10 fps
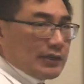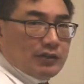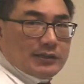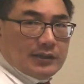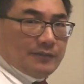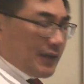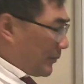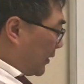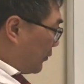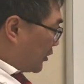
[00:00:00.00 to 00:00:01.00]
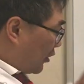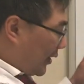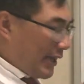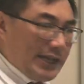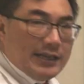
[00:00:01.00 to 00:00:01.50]
hydroxyamphetamine, which are
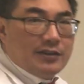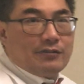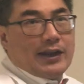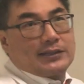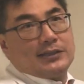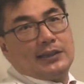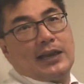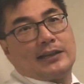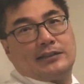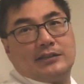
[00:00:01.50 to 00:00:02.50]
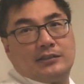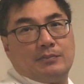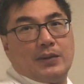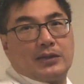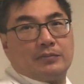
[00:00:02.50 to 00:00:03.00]
indirect acting
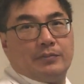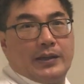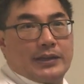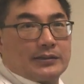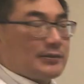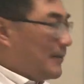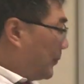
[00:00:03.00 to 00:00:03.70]
sympathomimetics.